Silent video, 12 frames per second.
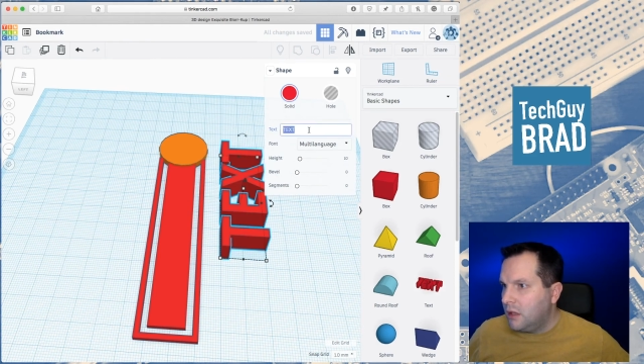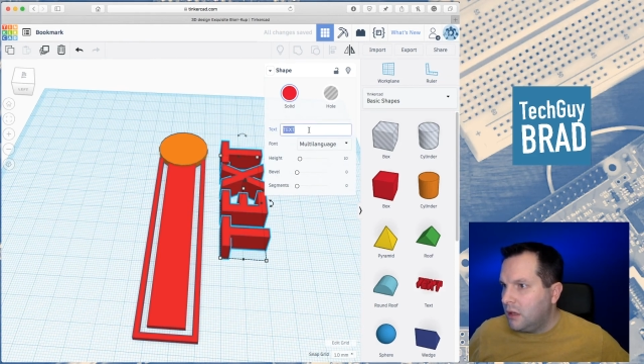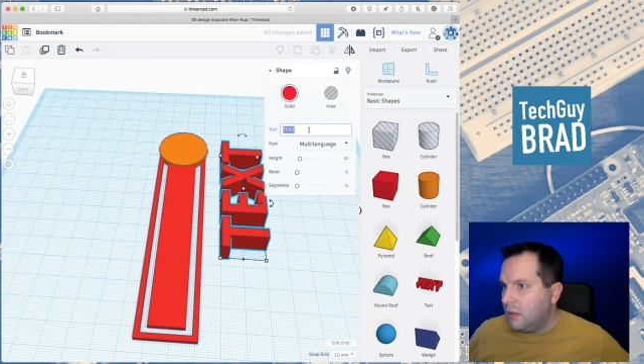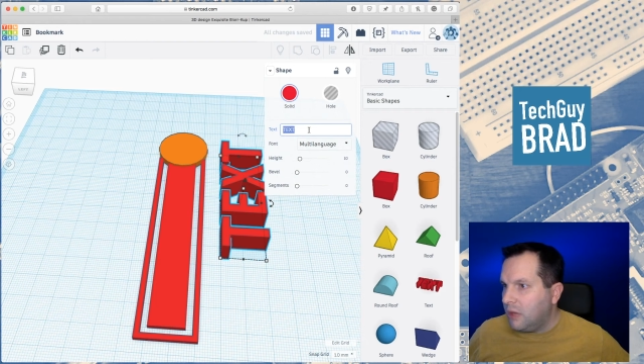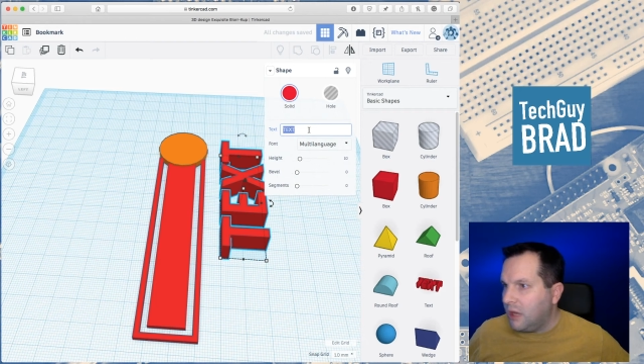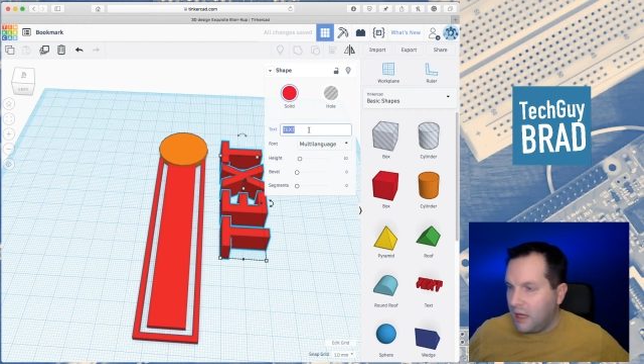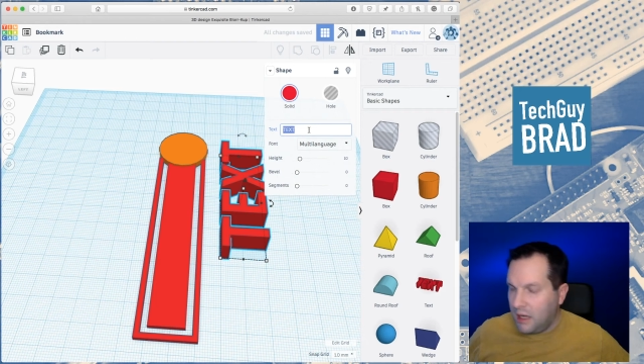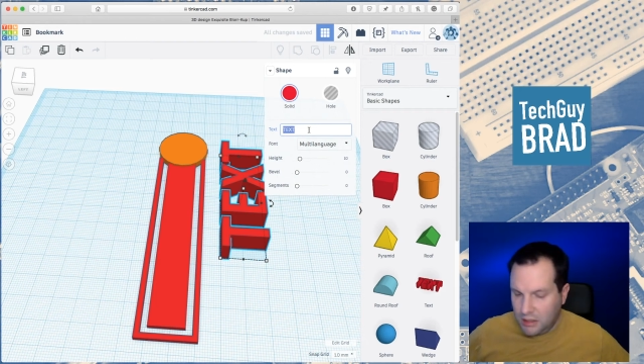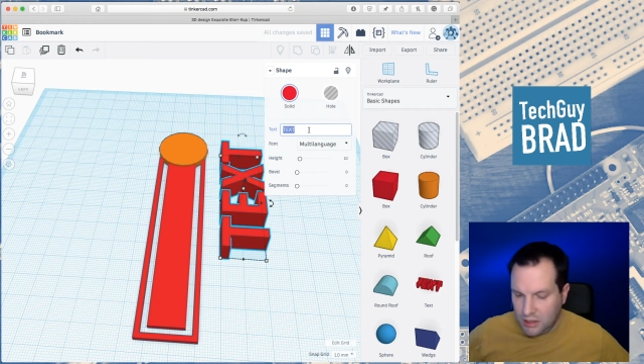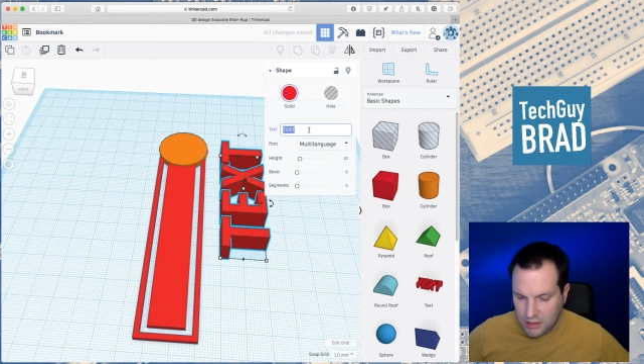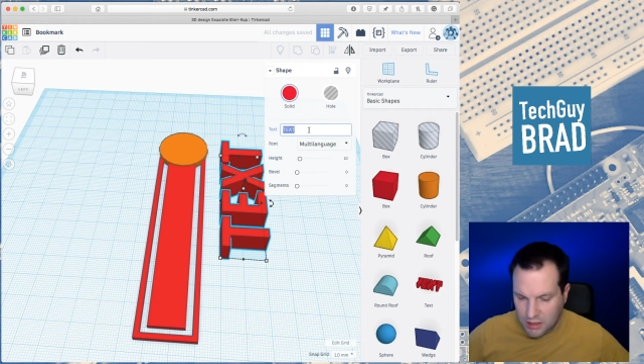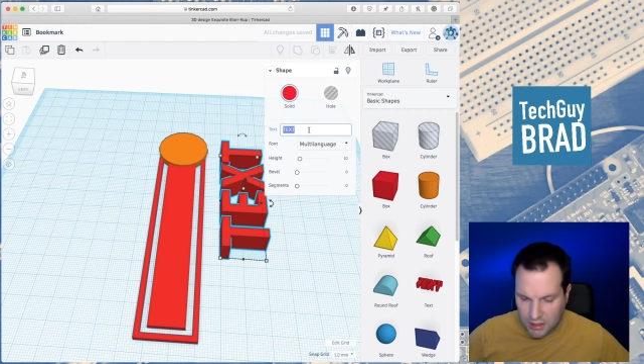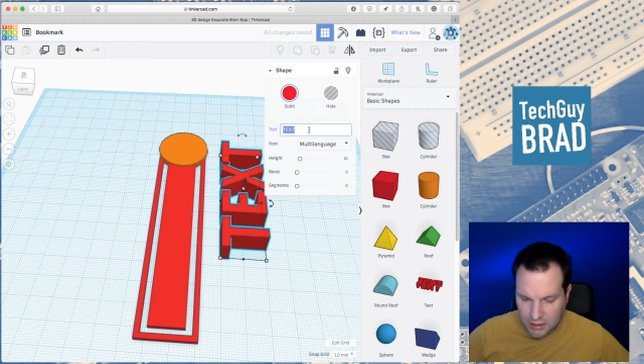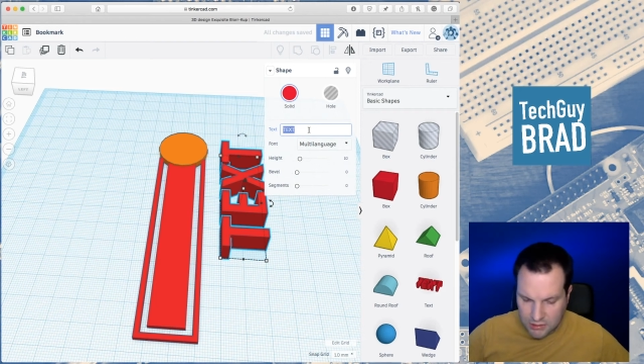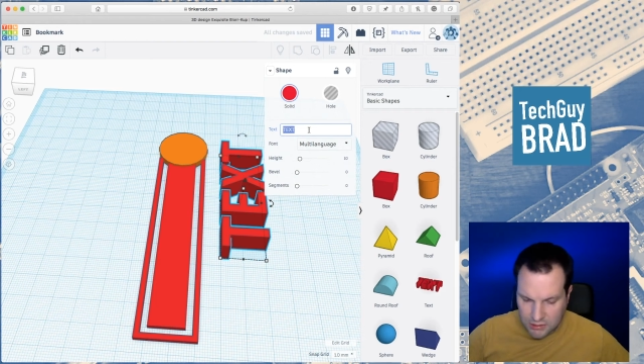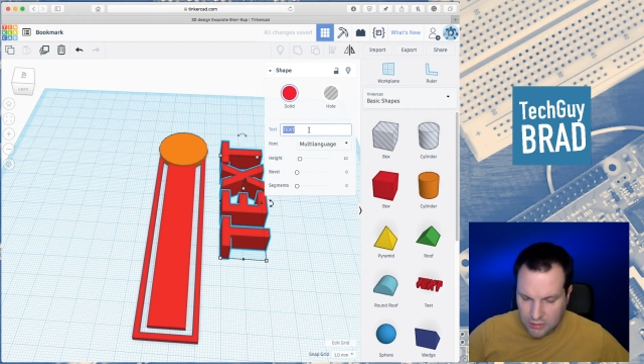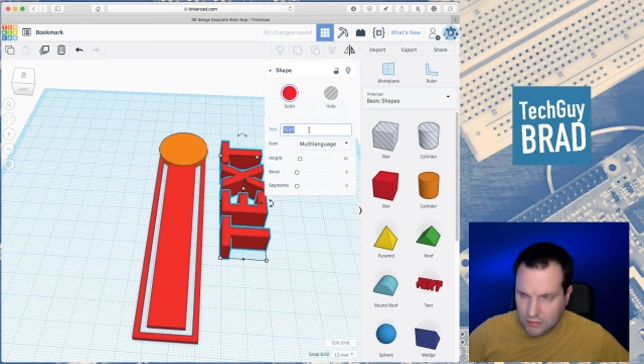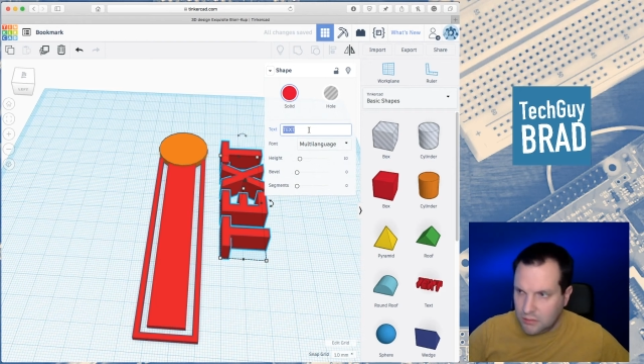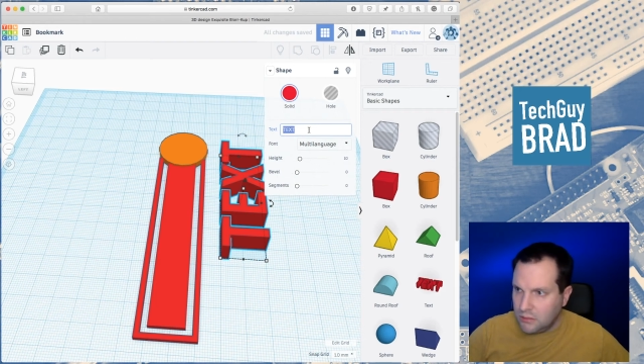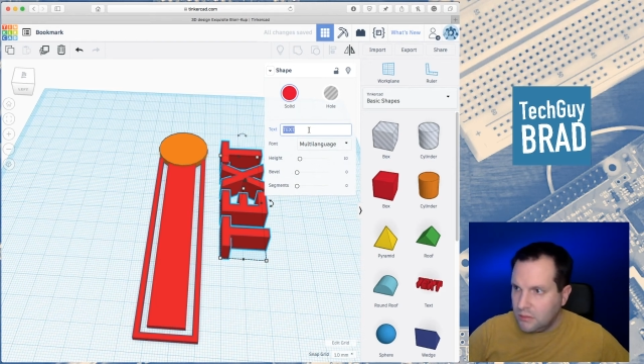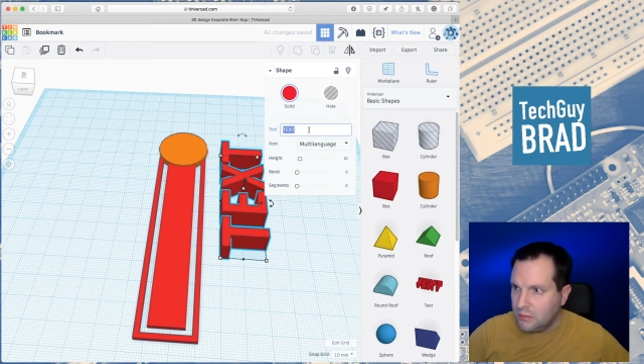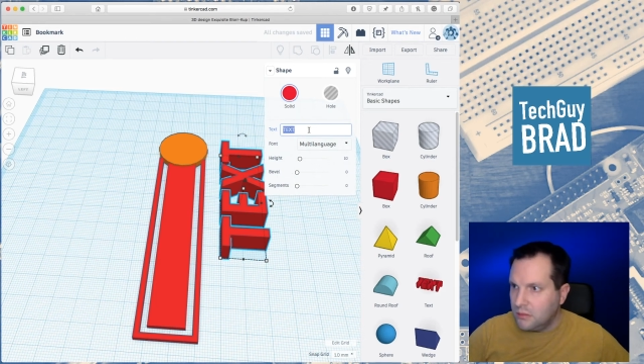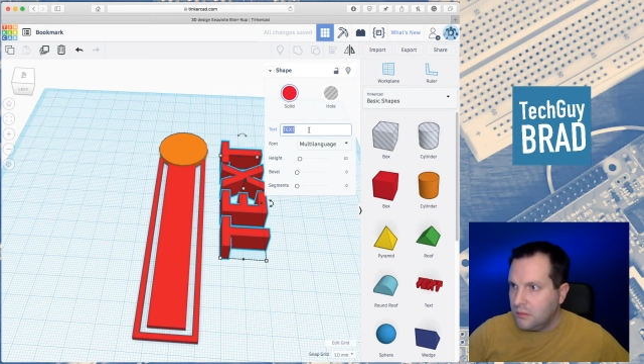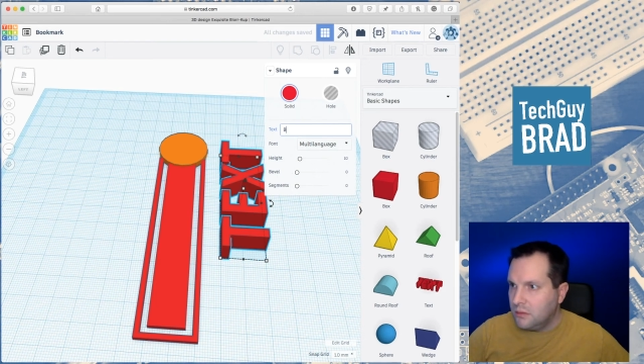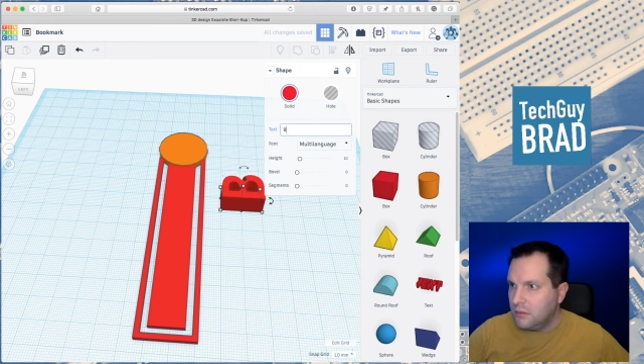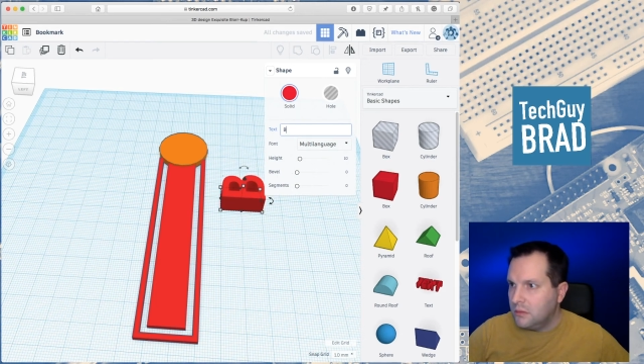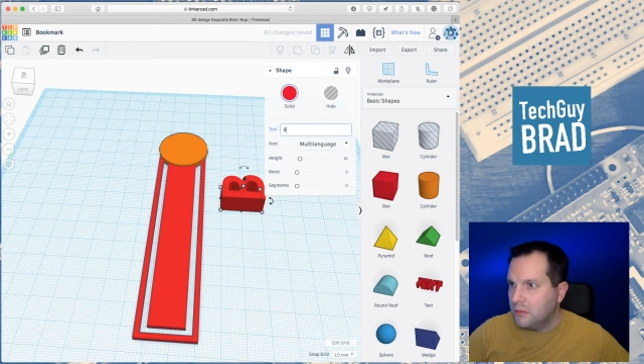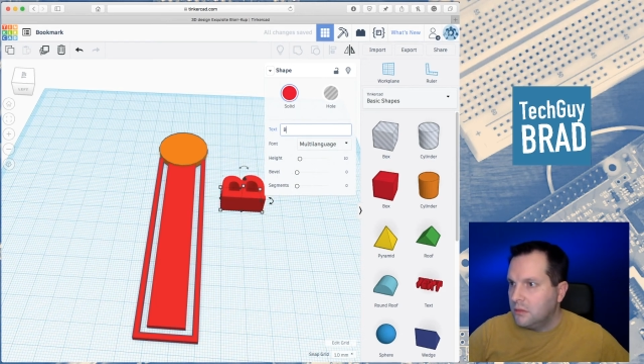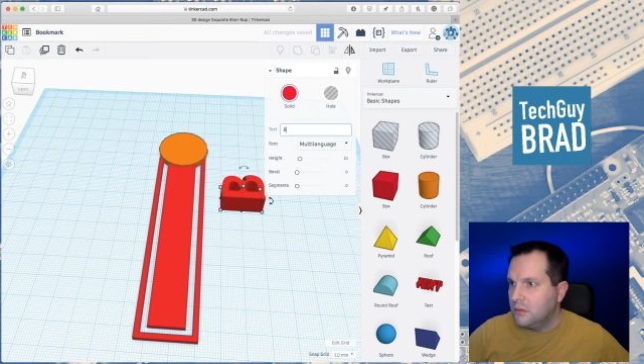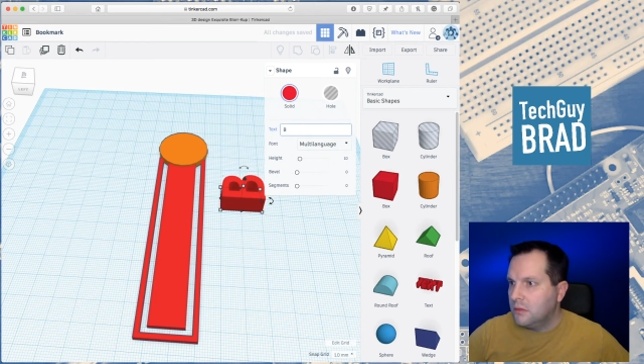And we can edit the text. We